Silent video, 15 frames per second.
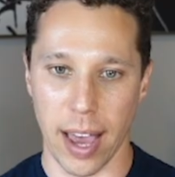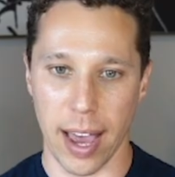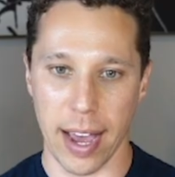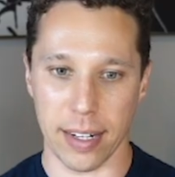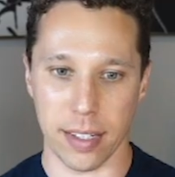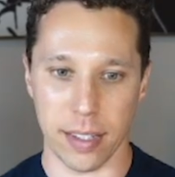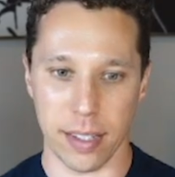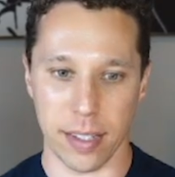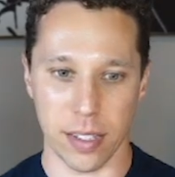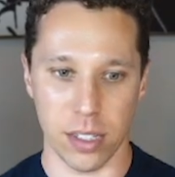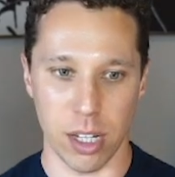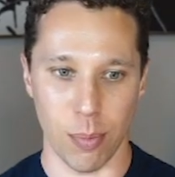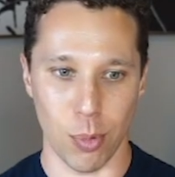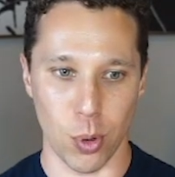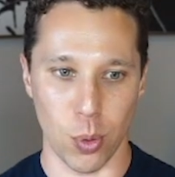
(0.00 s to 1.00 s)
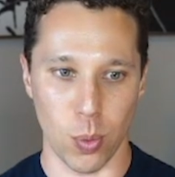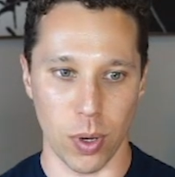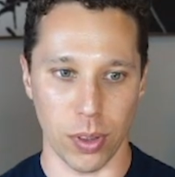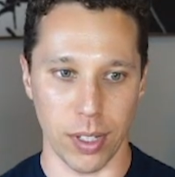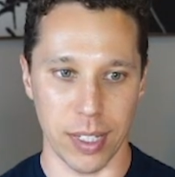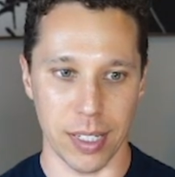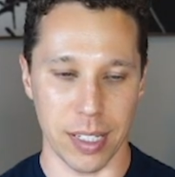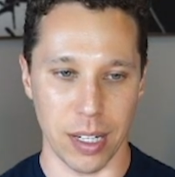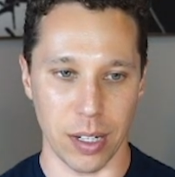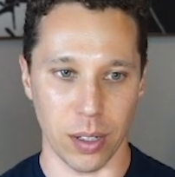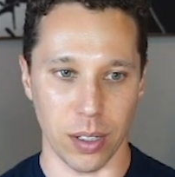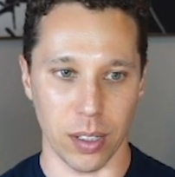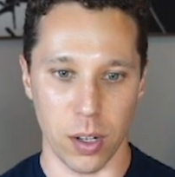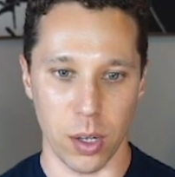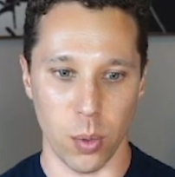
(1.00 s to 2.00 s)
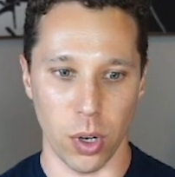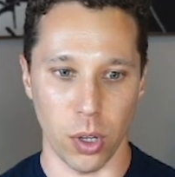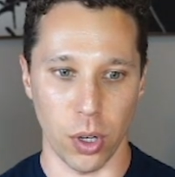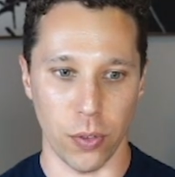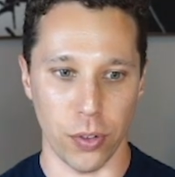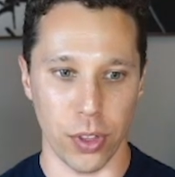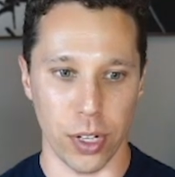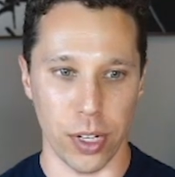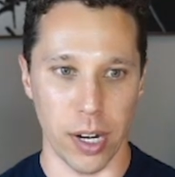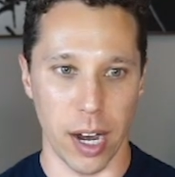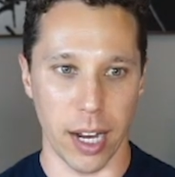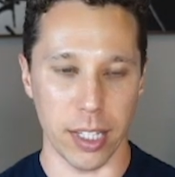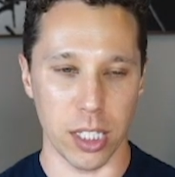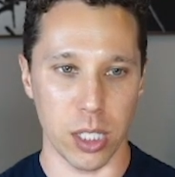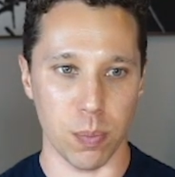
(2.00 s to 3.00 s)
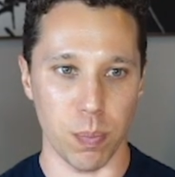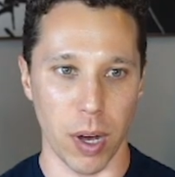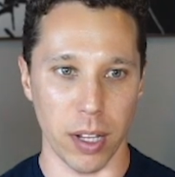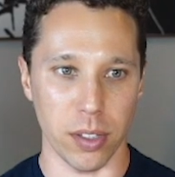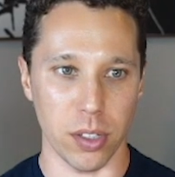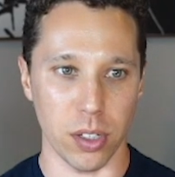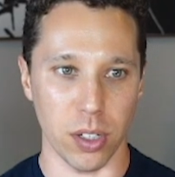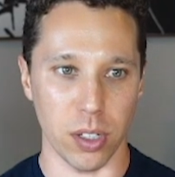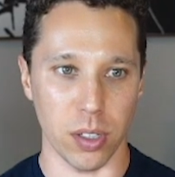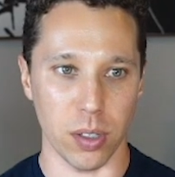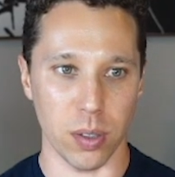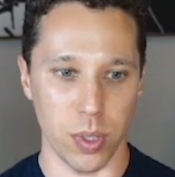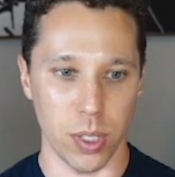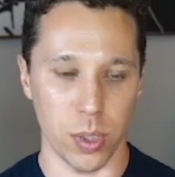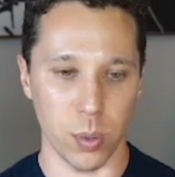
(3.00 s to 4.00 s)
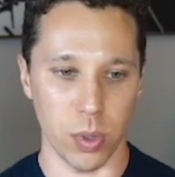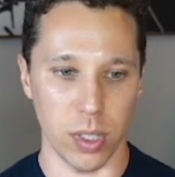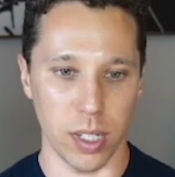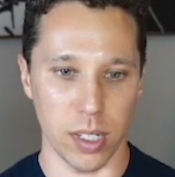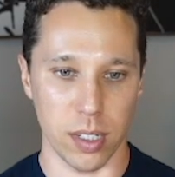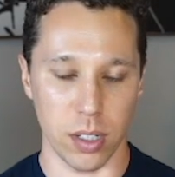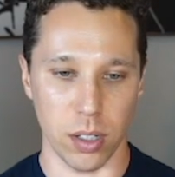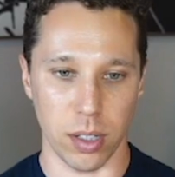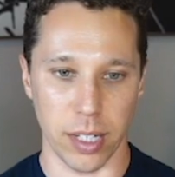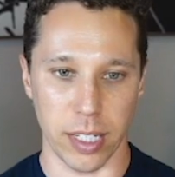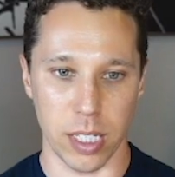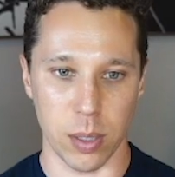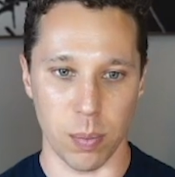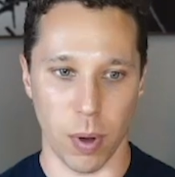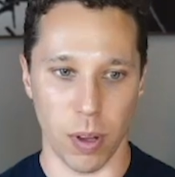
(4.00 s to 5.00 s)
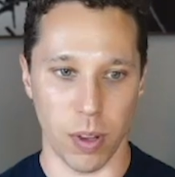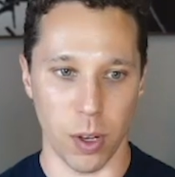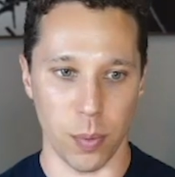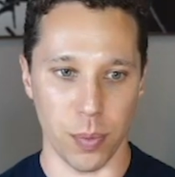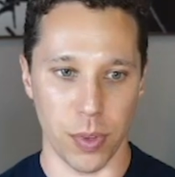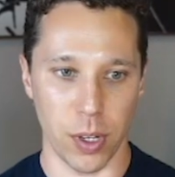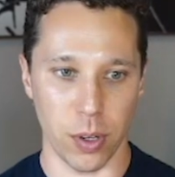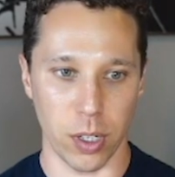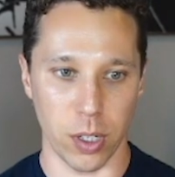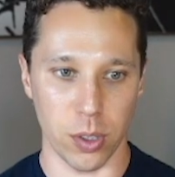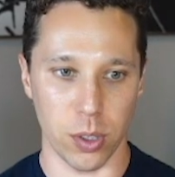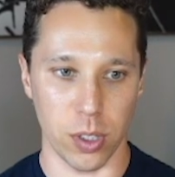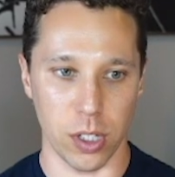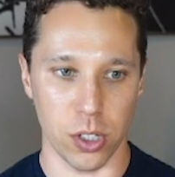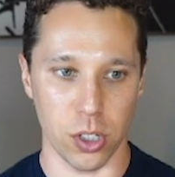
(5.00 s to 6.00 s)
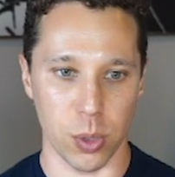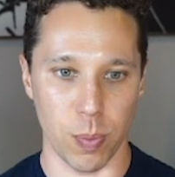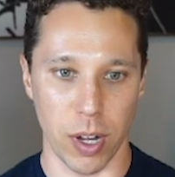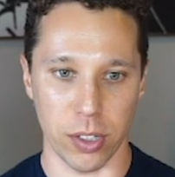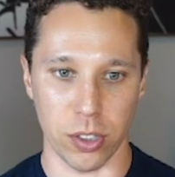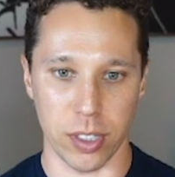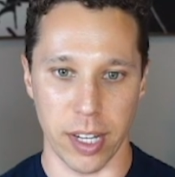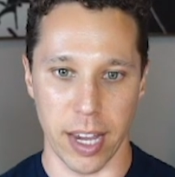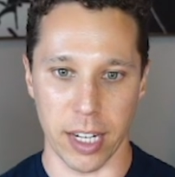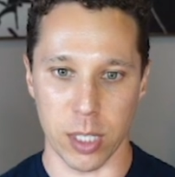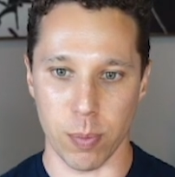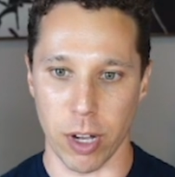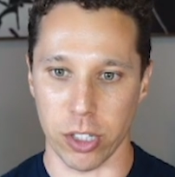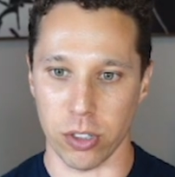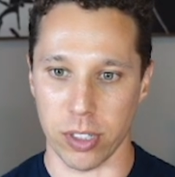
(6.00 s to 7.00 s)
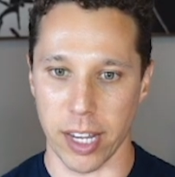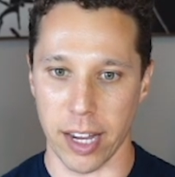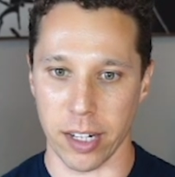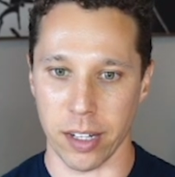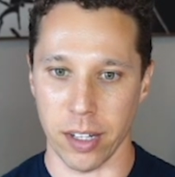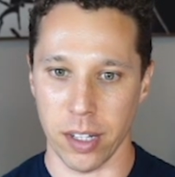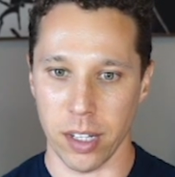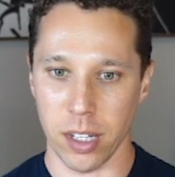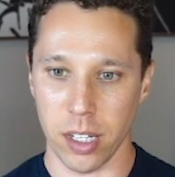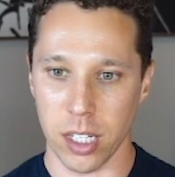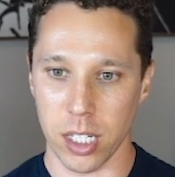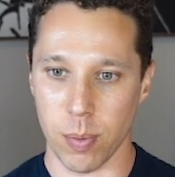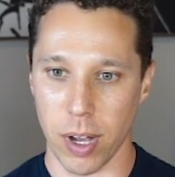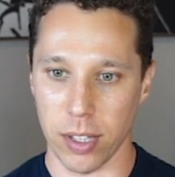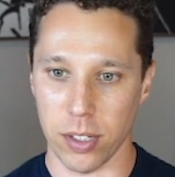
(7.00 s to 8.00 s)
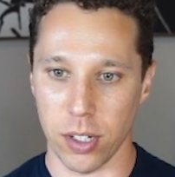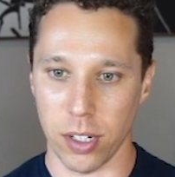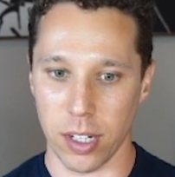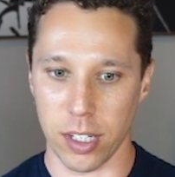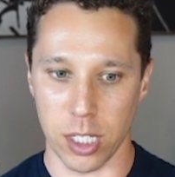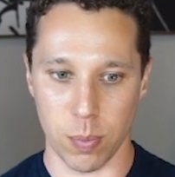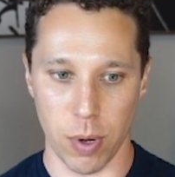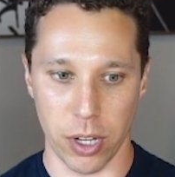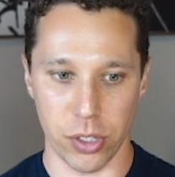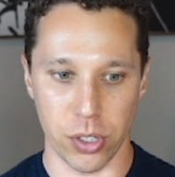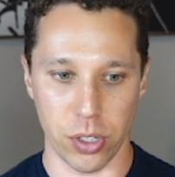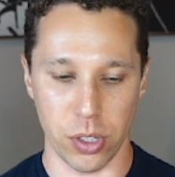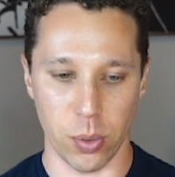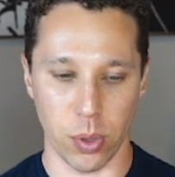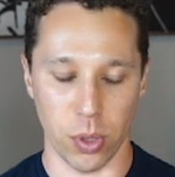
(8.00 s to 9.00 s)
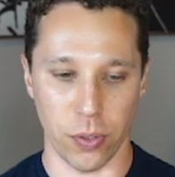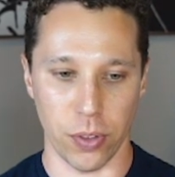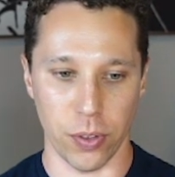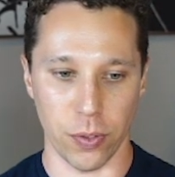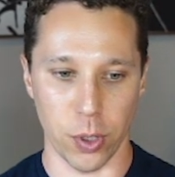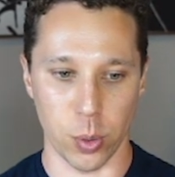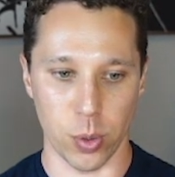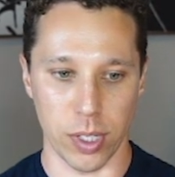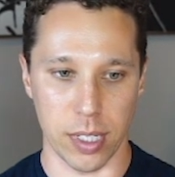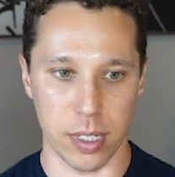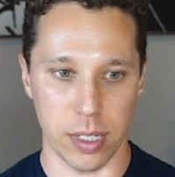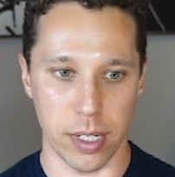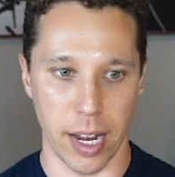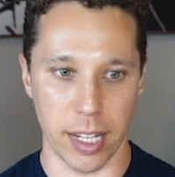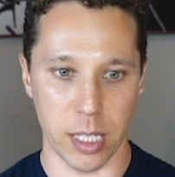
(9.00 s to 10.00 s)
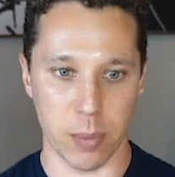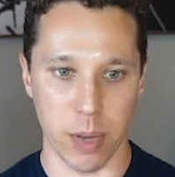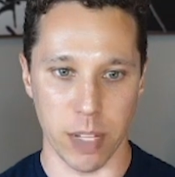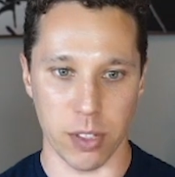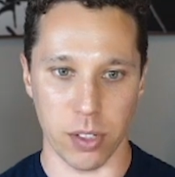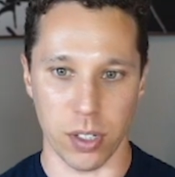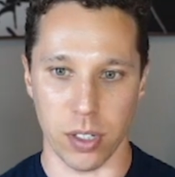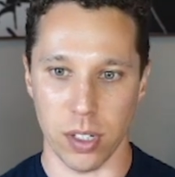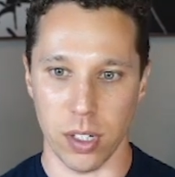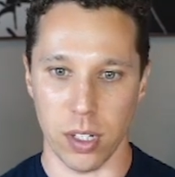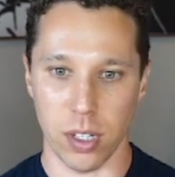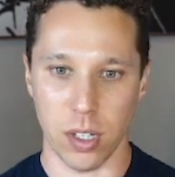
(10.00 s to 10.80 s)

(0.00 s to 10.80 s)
at this number one listing. You want to look for the non-sponsored. This one doesn't look like it's, oh, there you go. So there's your sponsor tag, sponsored, and sponsored. You want to look for the first one that's not sponsored.